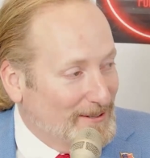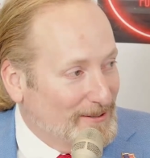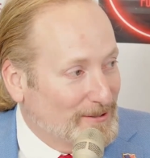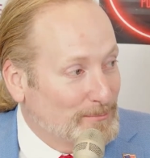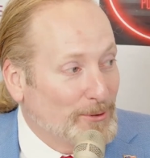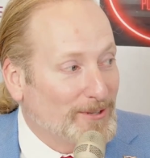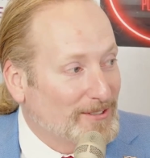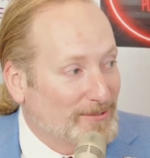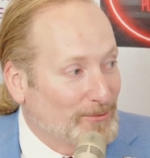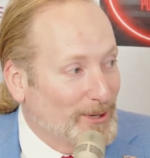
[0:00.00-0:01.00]

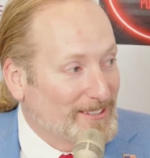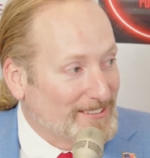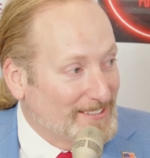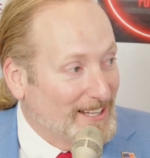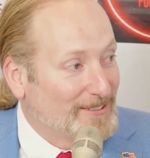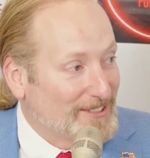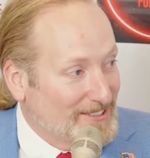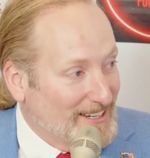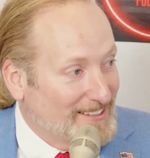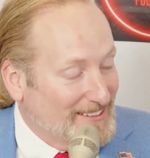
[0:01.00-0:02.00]
smoothest voice in
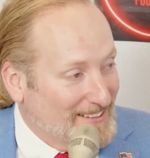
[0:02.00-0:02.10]
television, I think.